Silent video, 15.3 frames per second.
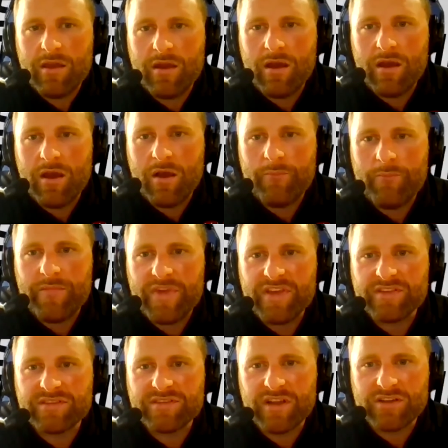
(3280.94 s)
um,
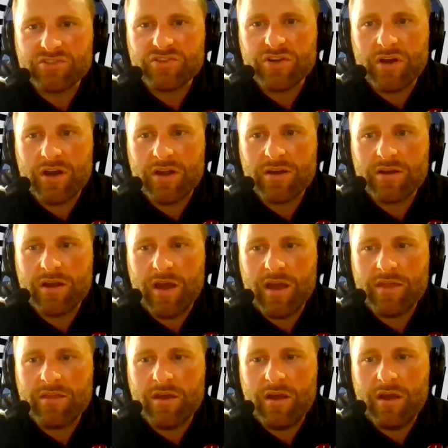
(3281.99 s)
is touched on. I,
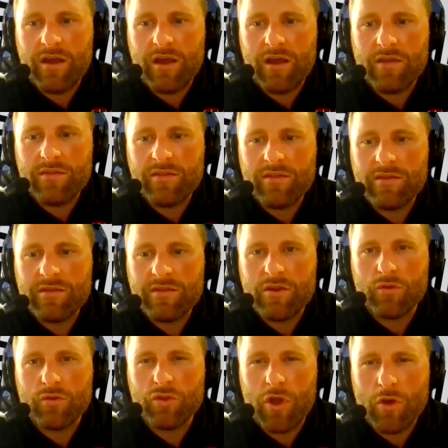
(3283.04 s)
uh, you
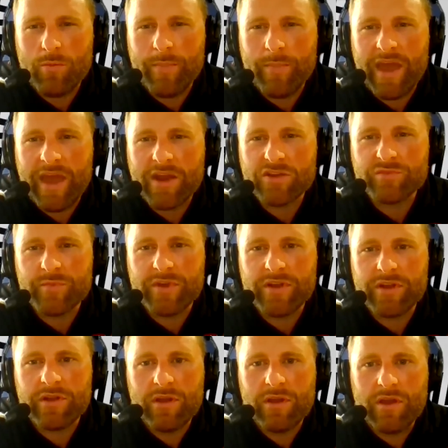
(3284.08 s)
know, load management
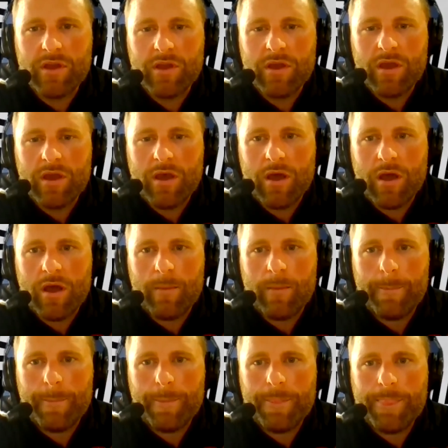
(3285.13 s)

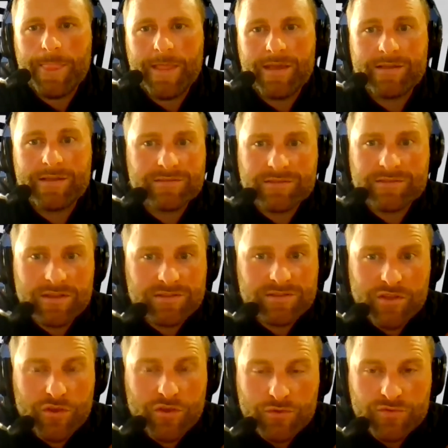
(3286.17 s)
um, is is a
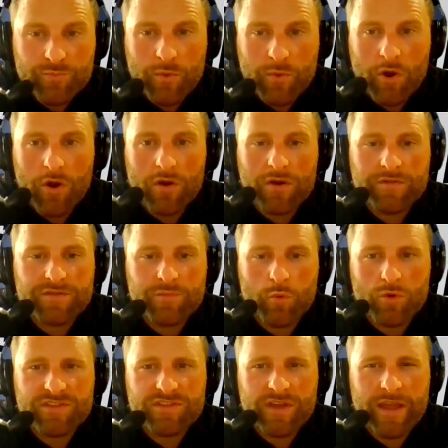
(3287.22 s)
huge part of
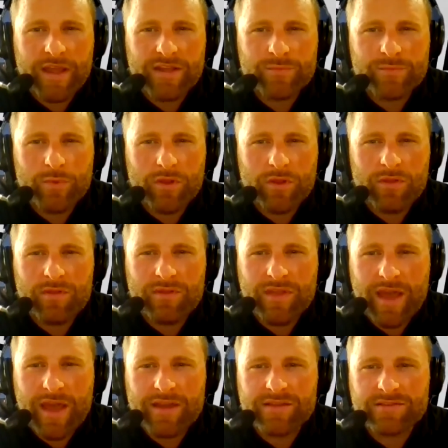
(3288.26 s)
sports science, but
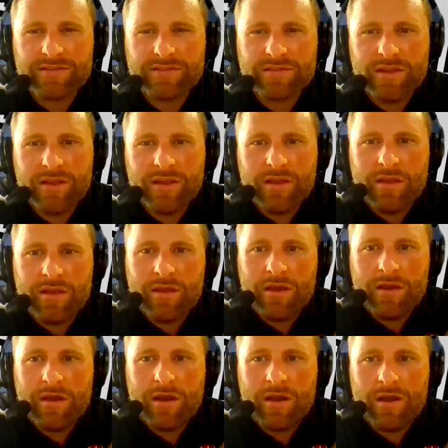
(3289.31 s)
that is
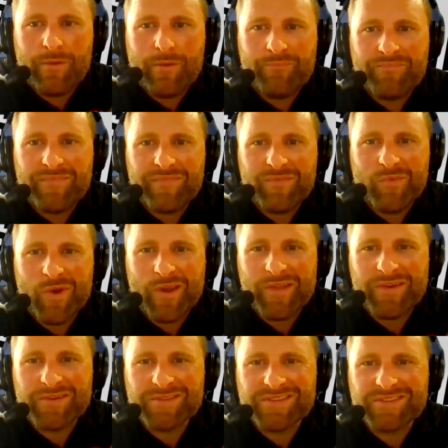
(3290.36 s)
um, one of
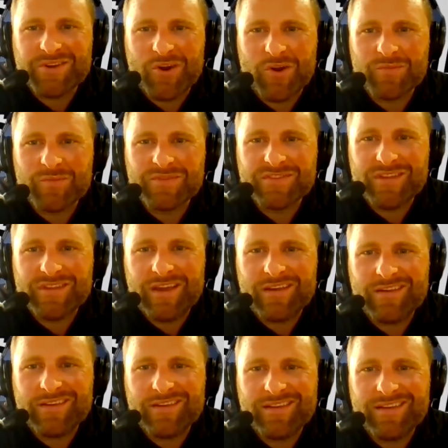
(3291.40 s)
those terms that
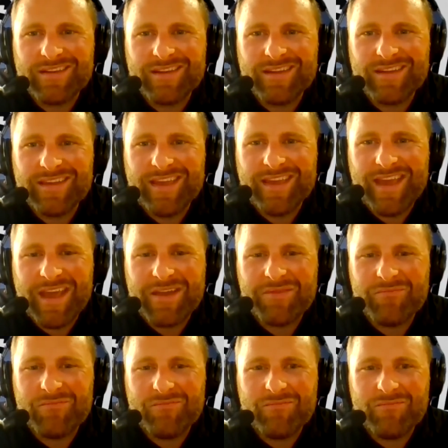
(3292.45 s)

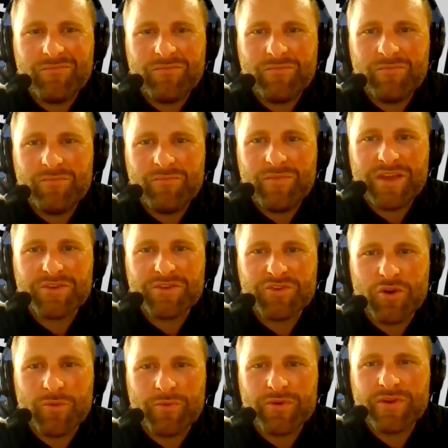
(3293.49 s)
can be
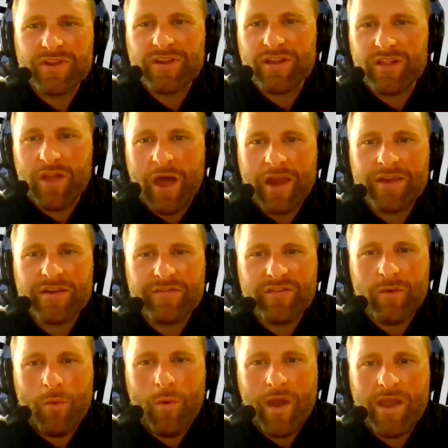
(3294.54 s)
interpreted a lot of
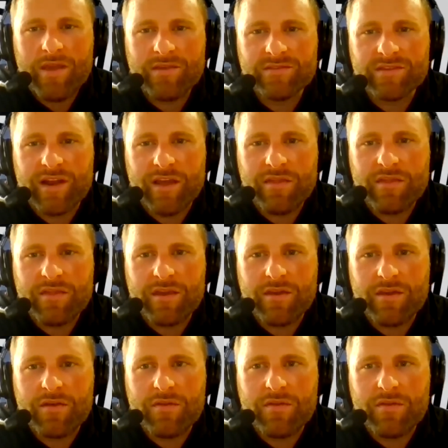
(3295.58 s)
different ways. And I think